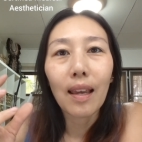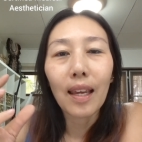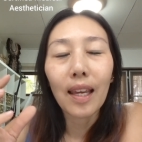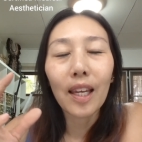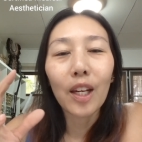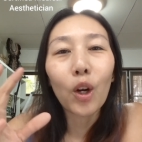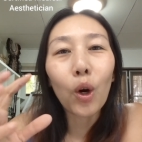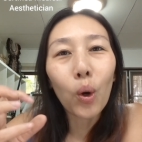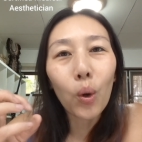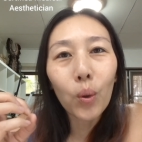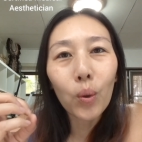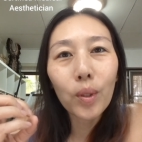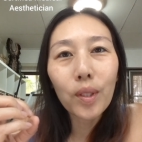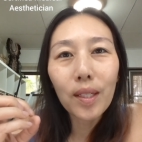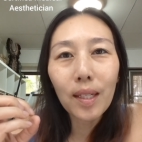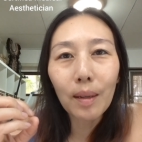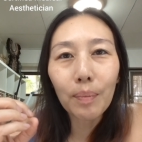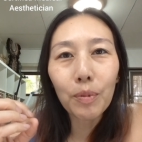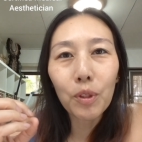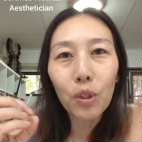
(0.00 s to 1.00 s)
it
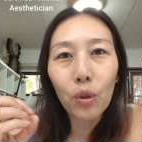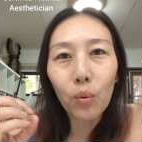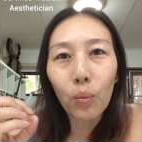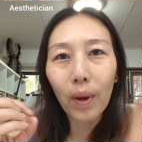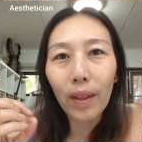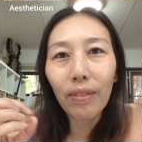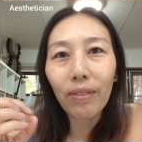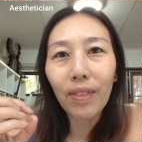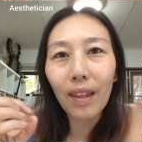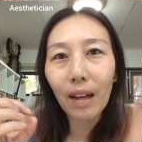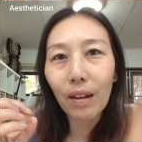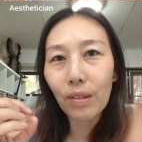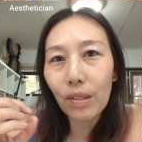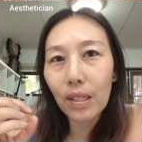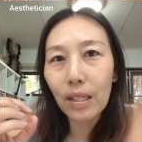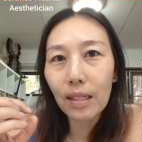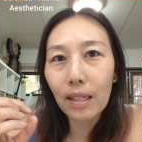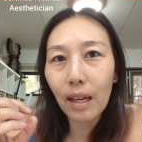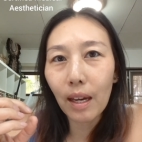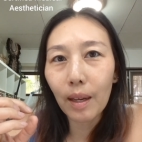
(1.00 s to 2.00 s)
holds up to
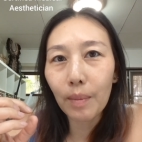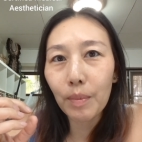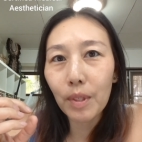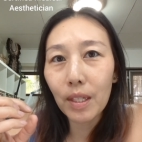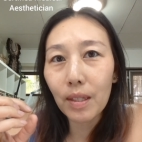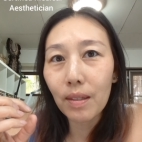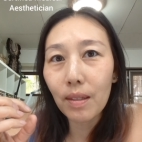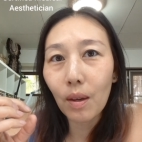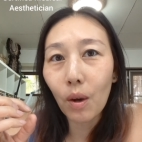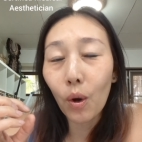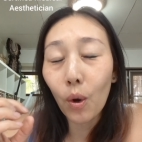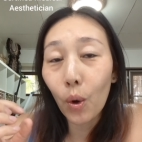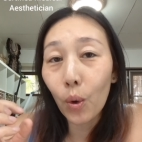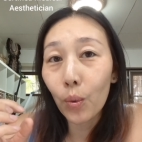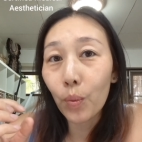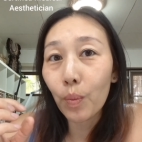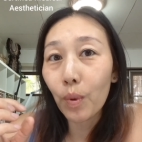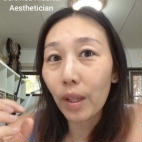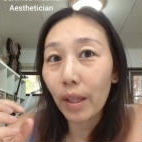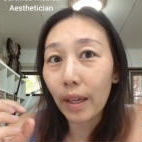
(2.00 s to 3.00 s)
1,000 times its
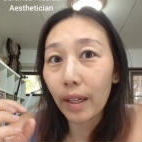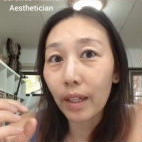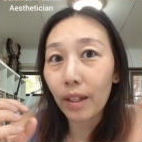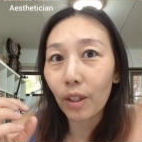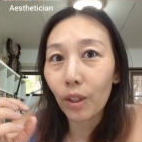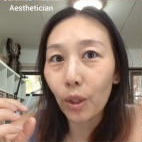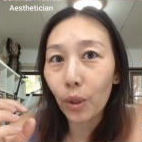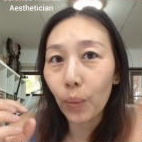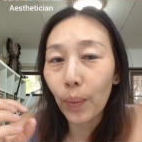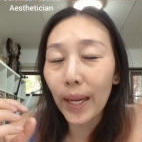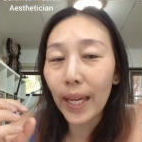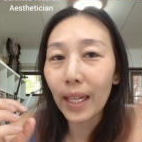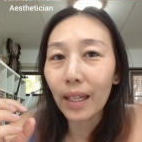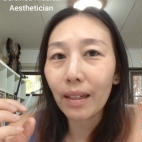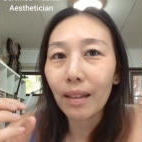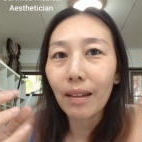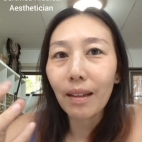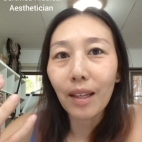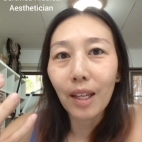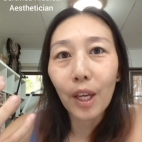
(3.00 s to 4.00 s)
own molecular
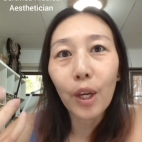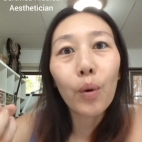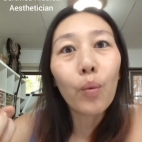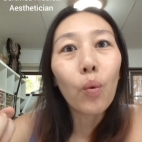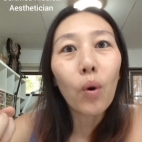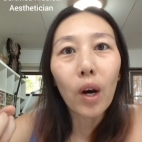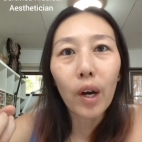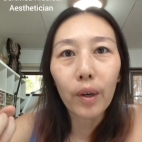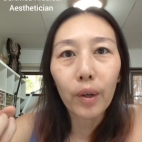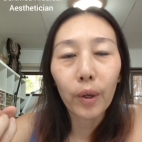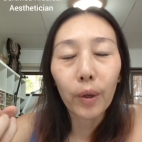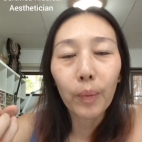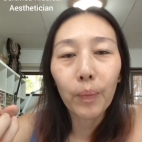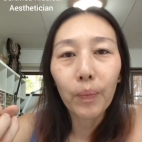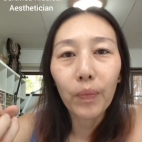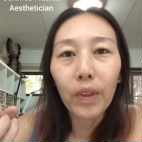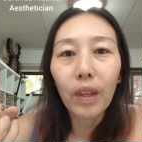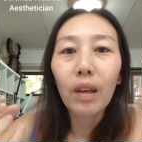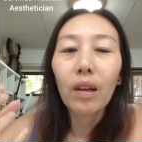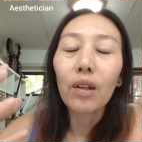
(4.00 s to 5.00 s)
weight in water.
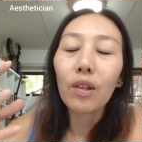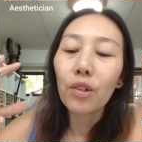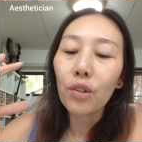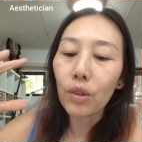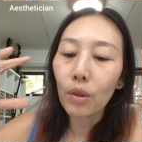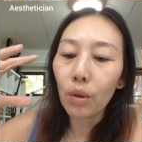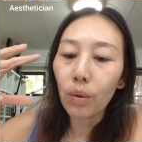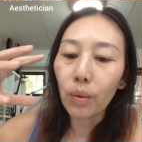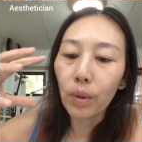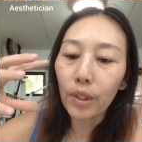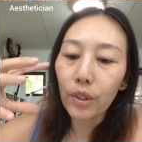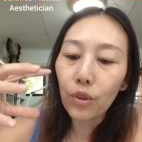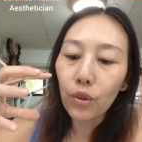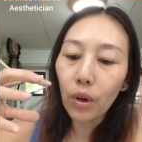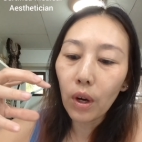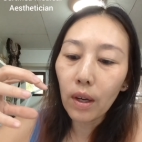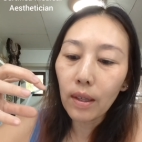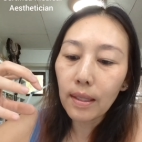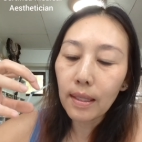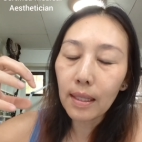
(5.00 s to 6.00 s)
So it
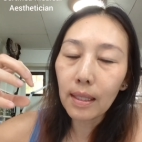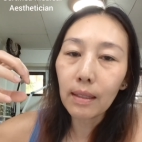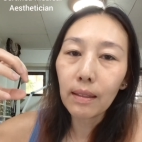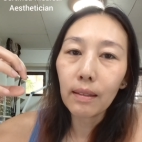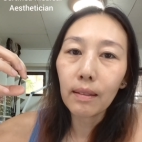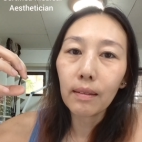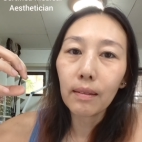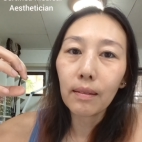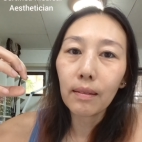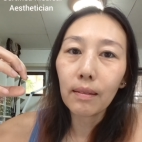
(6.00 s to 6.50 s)
draws it,